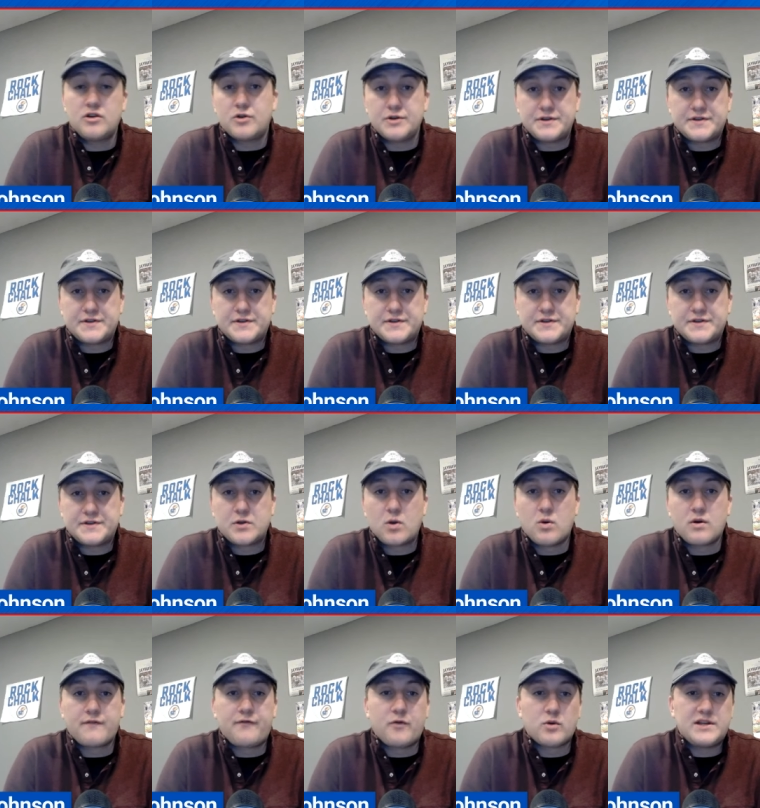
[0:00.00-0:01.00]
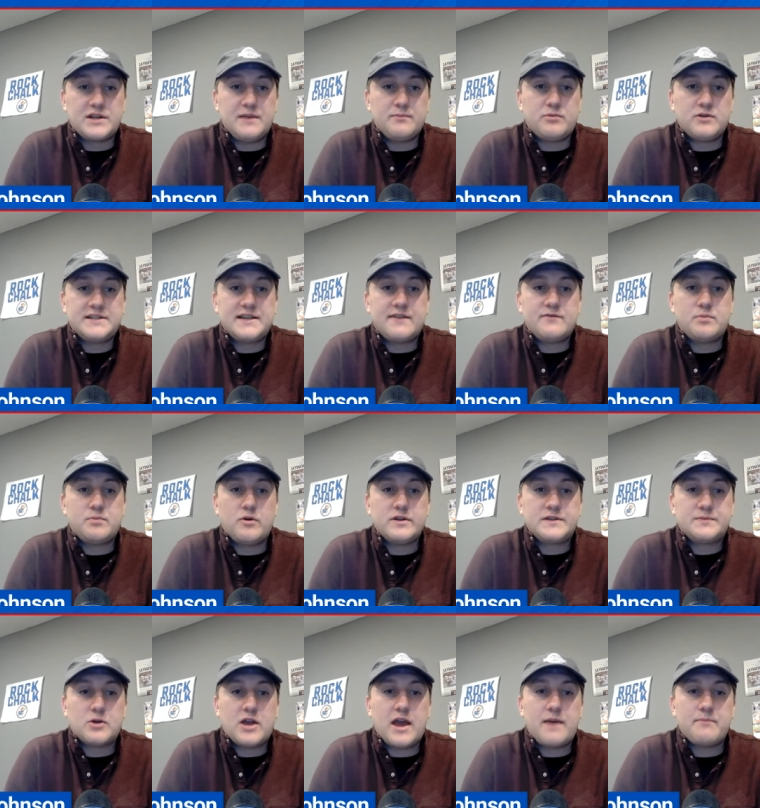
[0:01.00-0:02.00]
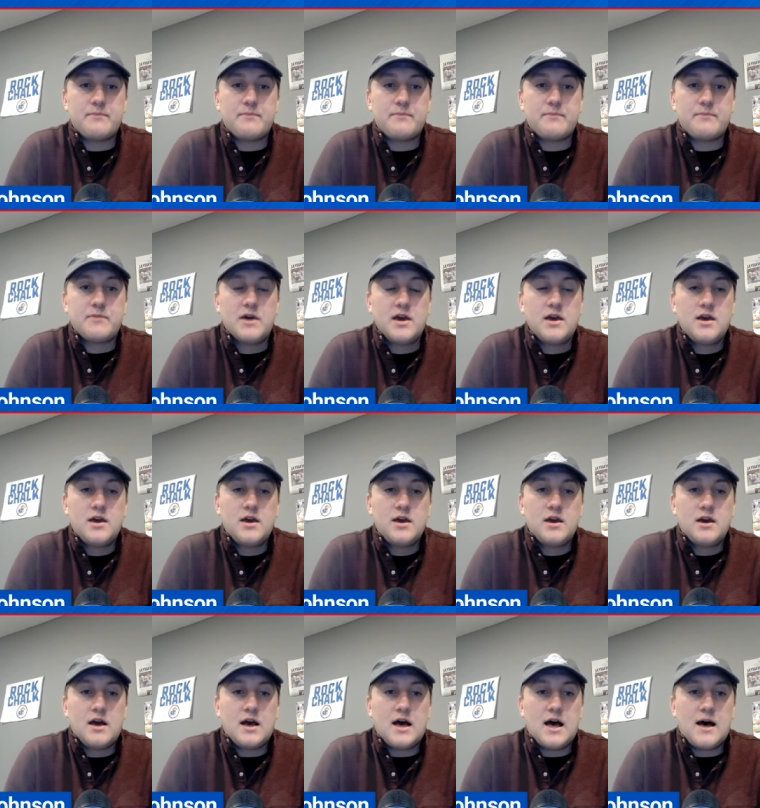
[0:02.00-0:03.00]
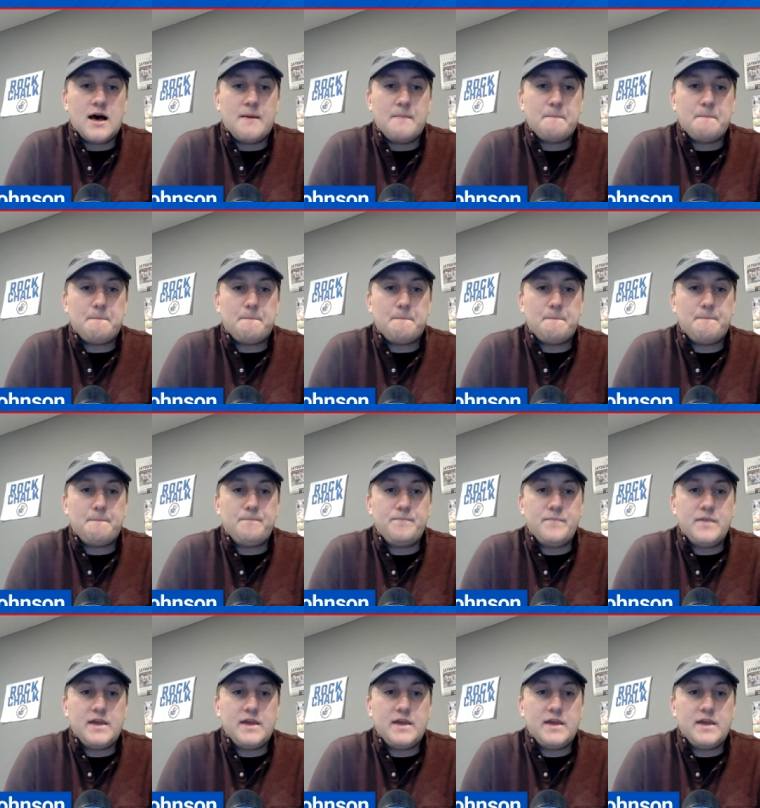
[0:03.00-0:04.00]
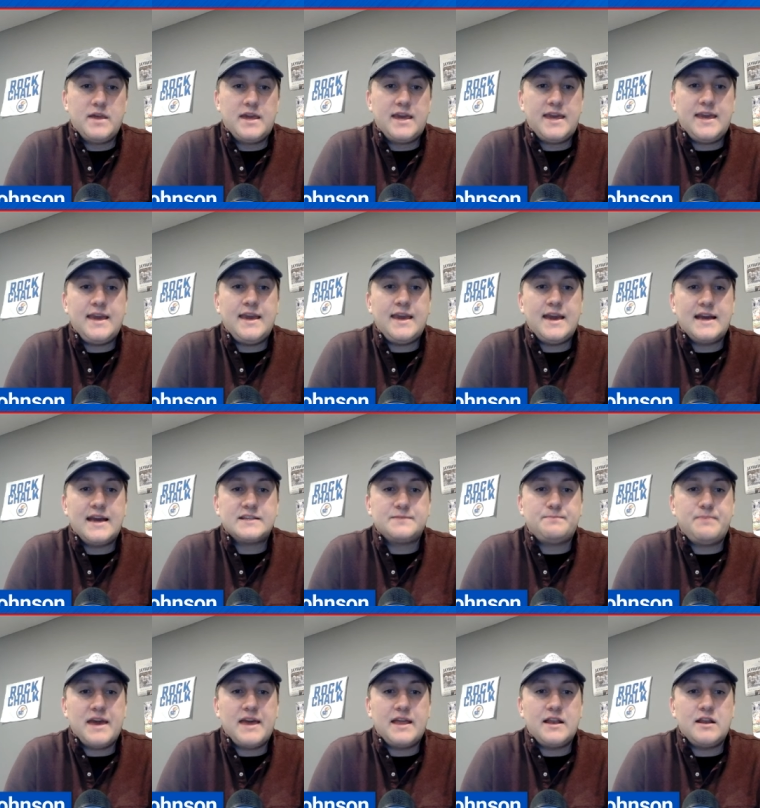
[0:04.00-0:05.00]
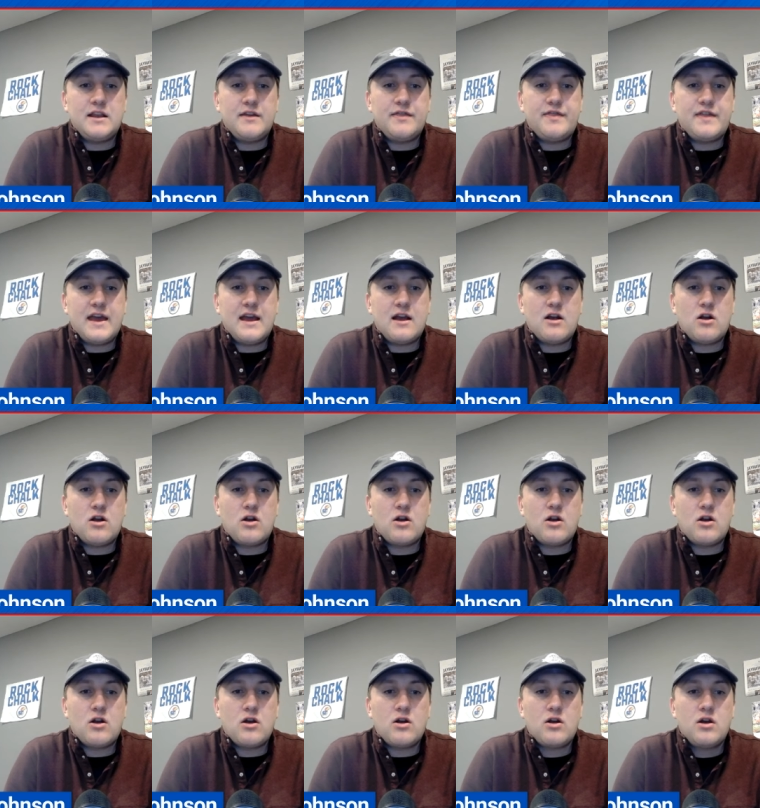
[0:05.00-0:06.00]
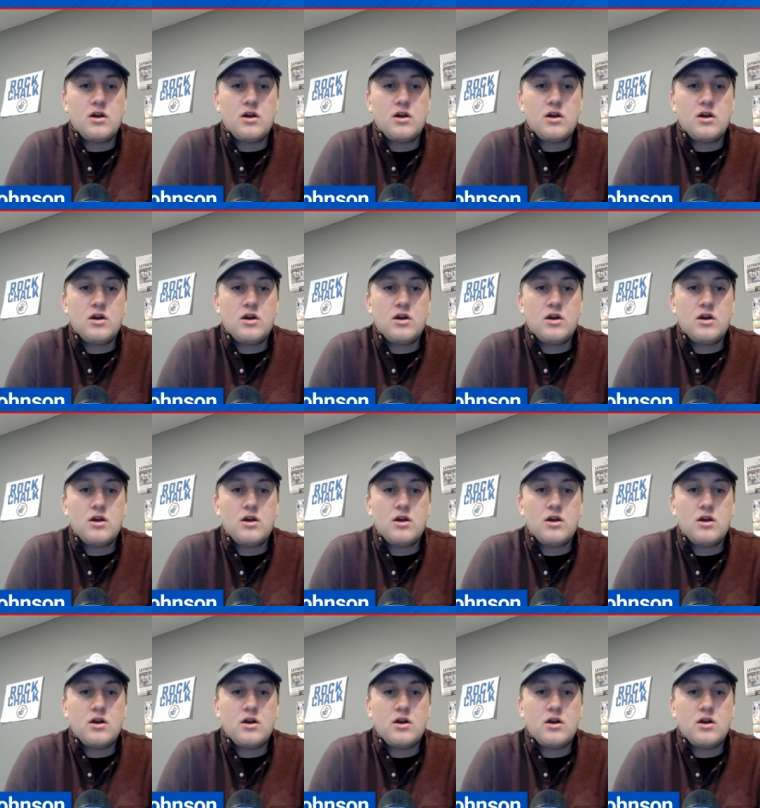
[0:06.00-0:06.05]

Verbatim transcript: Good score, 14.7 points per game. Um, he has been their